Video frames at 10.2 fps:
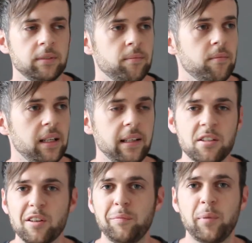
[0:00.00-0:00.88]

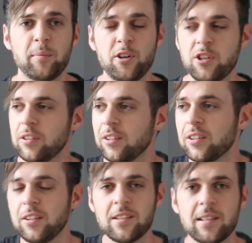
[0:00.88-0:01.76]
Millions of promotional
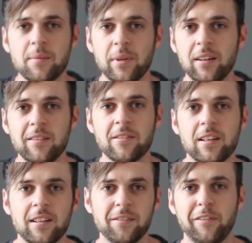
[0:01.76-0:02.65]
girls in the middle of
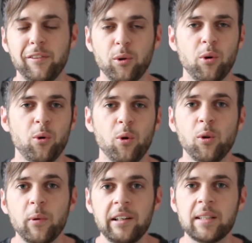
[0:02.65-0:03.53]
the floor,
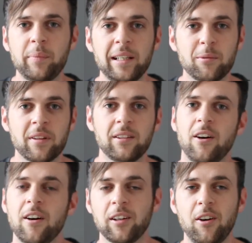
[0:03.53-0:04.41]
all wearing pink with
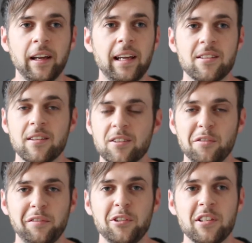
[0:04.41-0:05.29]
dark long hair. So this
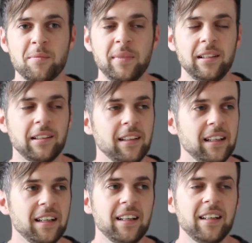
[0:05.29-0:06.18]
confuses me
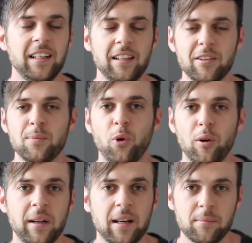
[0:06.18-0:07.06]
even
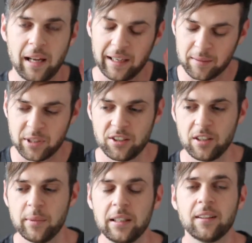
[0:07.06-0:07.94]
more, but I'm
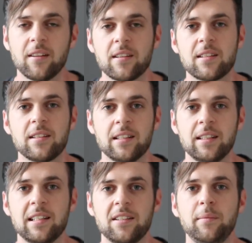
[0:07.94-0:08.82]
determined. No, it
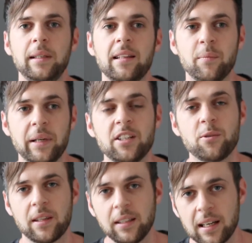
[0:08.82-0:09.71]
needs to be the
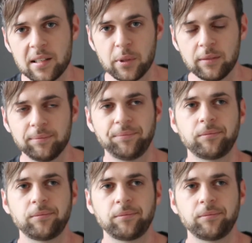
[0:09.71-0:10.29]
bench with the dustbin.